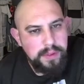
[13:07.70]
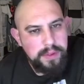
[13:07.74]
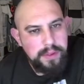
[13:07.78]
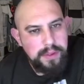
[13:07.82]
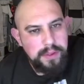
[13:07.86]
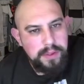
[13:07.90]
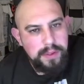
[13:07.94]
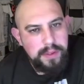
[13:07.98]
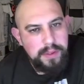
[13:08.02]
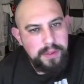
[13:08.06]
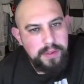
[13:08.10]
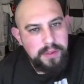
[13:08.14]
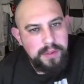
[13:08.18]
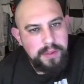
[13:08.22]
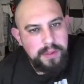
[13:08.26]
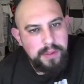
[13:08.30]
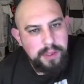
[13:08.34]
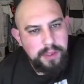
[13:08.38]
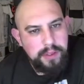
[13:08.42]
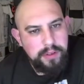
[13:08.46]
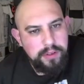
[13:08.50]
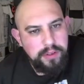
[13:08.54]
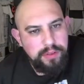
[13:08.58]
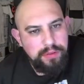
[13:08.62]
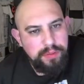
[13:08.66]
take
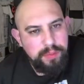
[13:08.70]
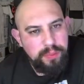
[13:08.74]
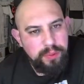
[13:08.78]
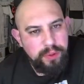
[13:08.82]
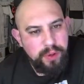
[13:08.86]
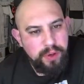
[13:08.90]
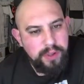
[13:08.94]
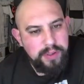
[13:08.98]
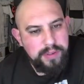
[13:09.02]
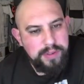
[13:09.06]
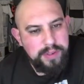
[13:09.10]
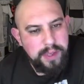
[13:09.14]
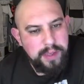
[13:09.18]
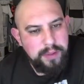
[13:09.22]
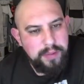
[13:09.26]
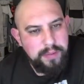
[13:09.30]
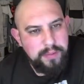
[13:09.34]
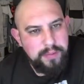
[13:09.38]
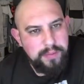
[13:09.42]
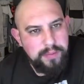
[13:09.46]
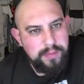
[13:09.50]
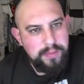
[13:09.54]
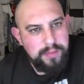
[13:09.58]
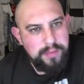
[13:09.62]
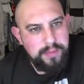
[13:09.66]
another prize out,
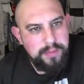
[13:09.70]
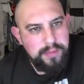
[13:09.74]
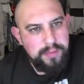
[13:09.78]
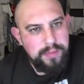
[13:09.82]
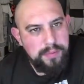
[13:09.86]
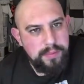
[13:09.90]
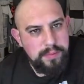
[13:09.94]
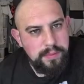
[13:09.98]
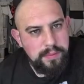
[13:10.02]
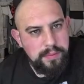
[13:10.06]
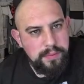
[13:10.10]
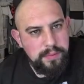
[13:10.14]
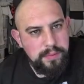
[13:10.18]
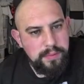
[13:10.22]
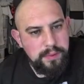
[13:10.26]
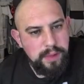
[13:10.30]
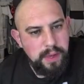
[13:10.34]
and